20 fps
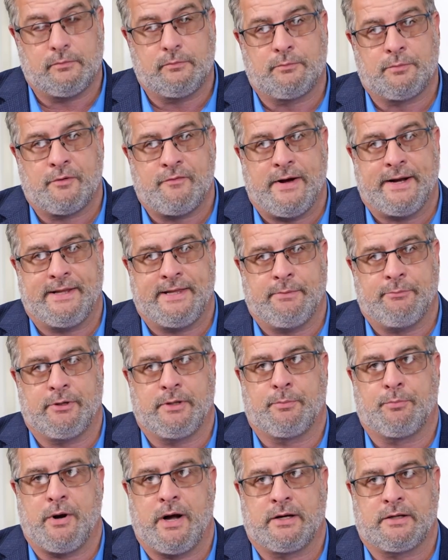provided them
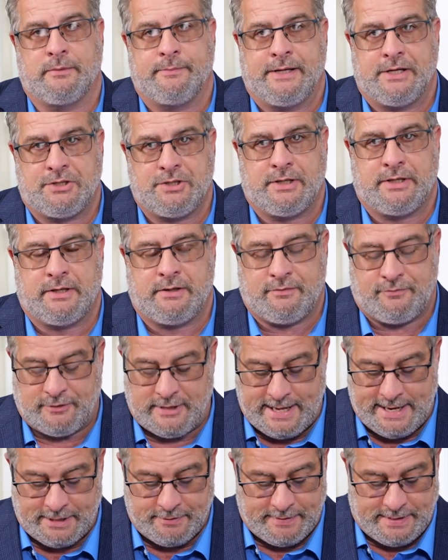with a proclamation and a
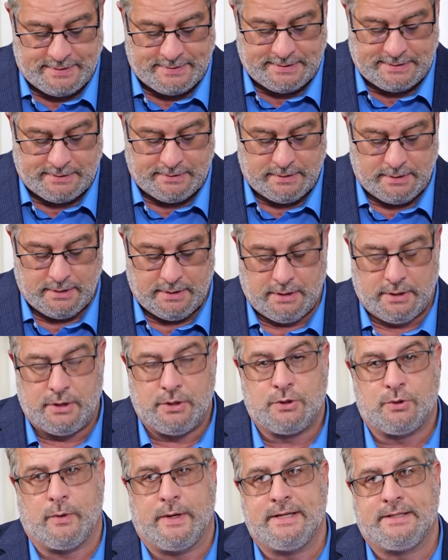flag raising,
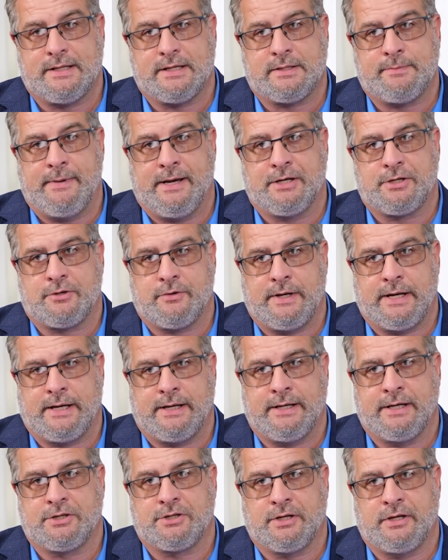Choices Mentoring
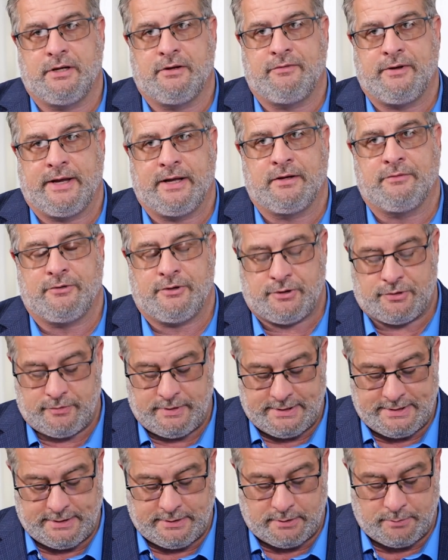Initiative
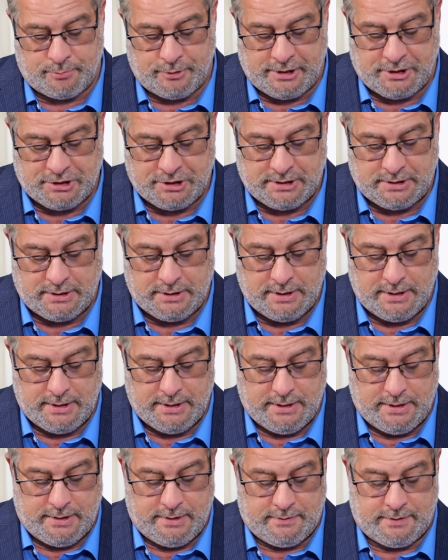anniversary celebration,
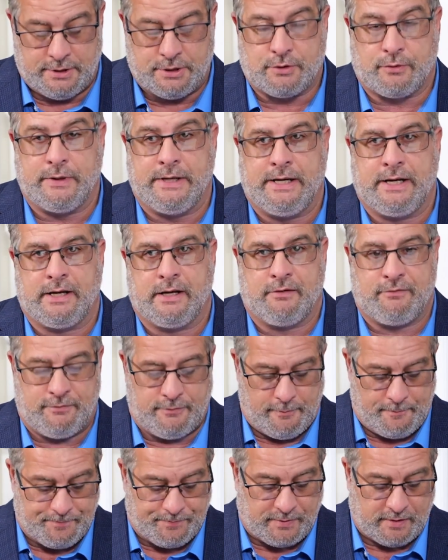the screening
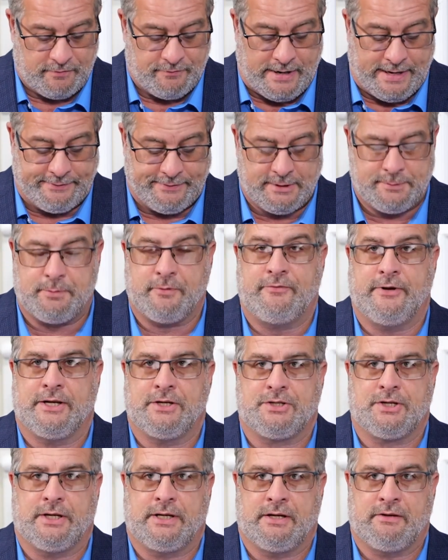of Violence
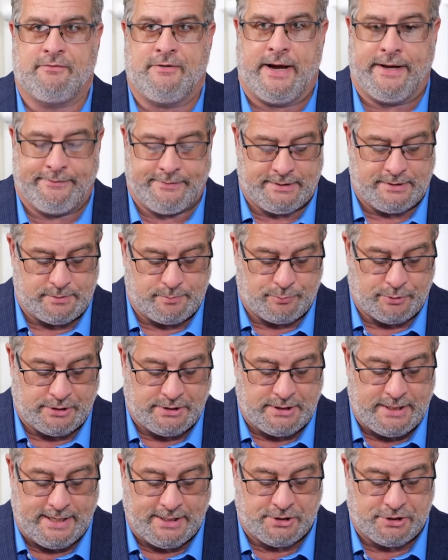Prevention and Violence
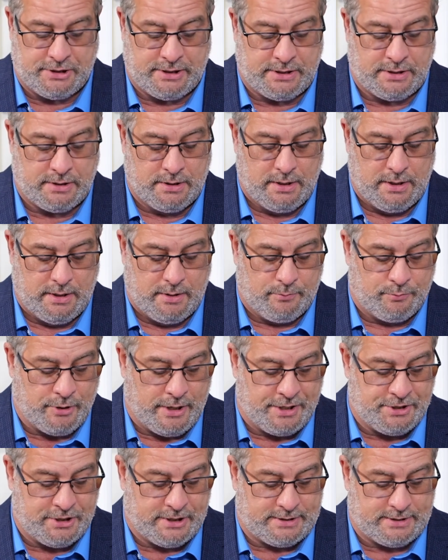Protection
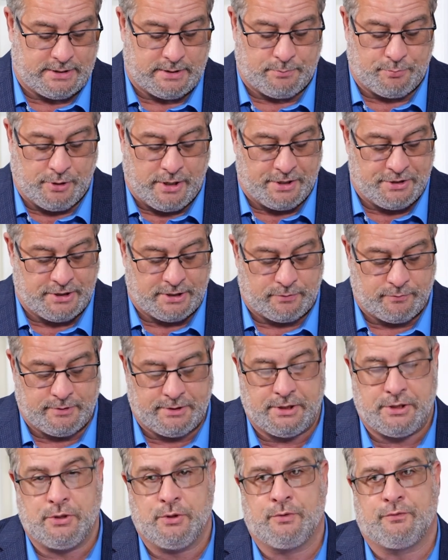project, and a project
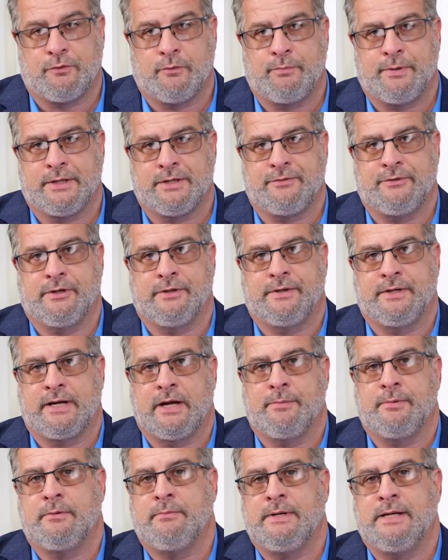with the youth from Pittsfield, and
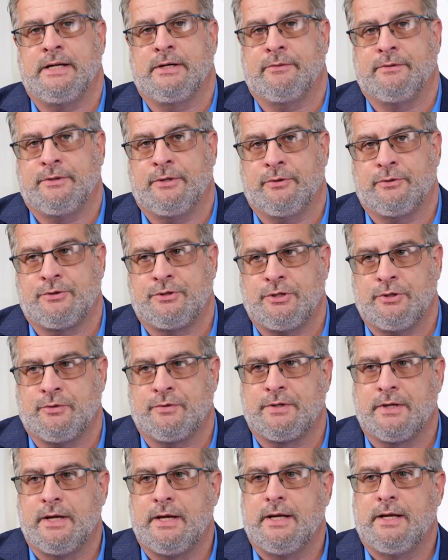I'll be meeting with those
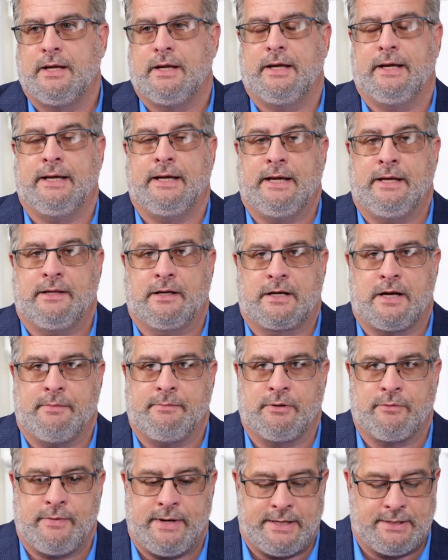youth in the
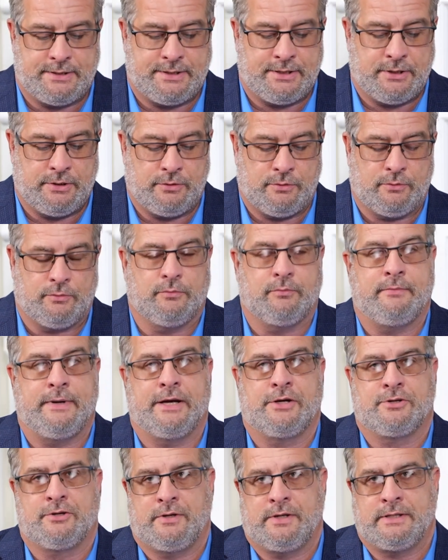coming weeks to
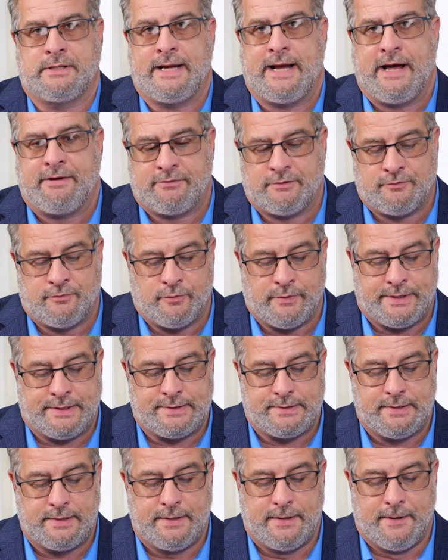make sure that they have a voice.